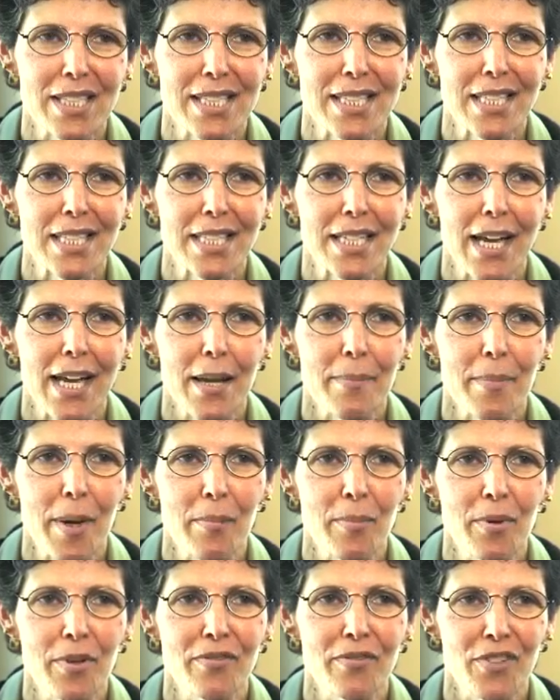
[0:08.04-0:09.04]
a CDA
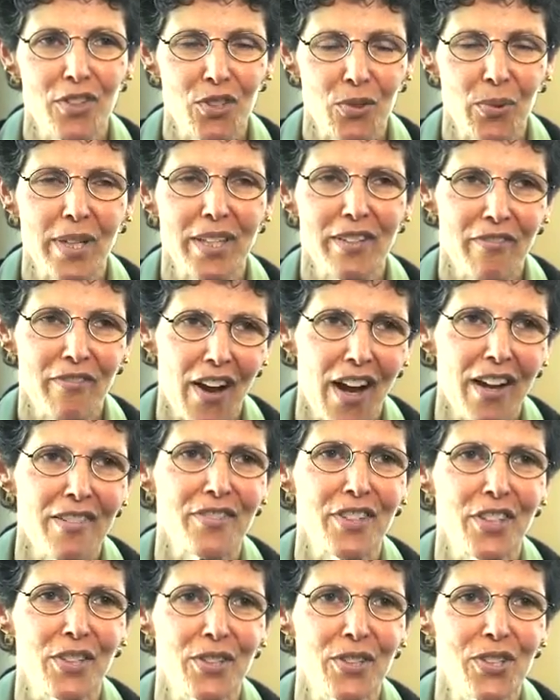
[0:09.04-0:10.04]
member for 25
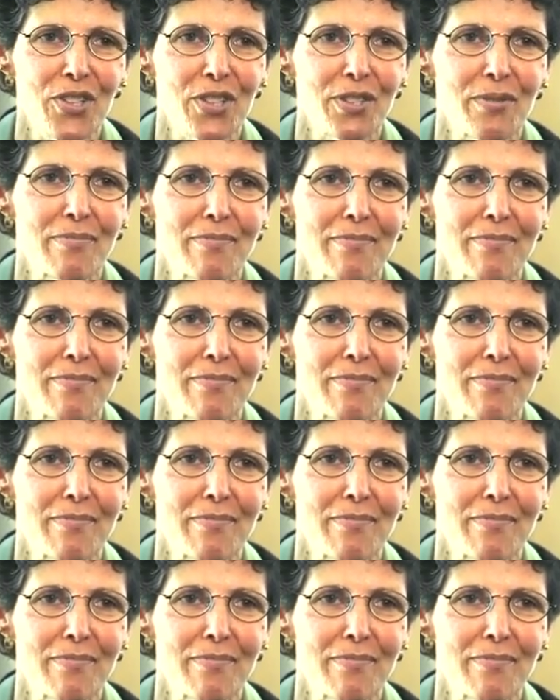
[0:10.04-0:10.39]
years.